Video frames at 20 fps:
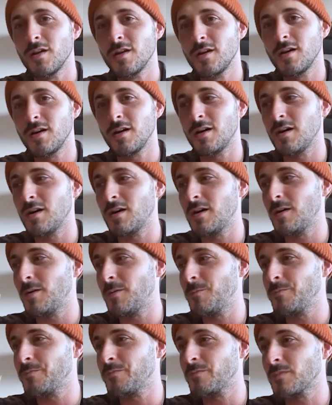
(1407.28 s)
um,
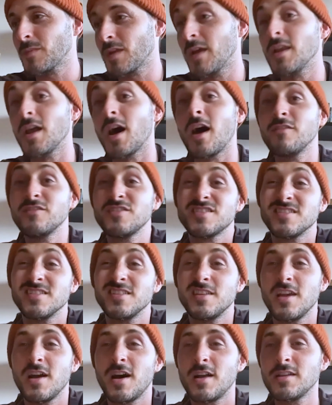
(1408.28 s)
and obviously the
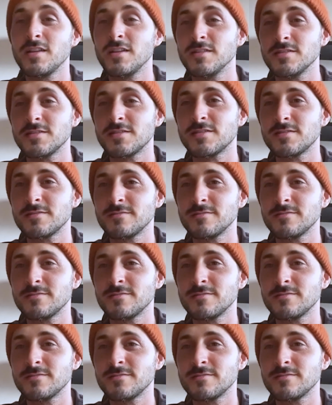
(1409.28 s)
audience,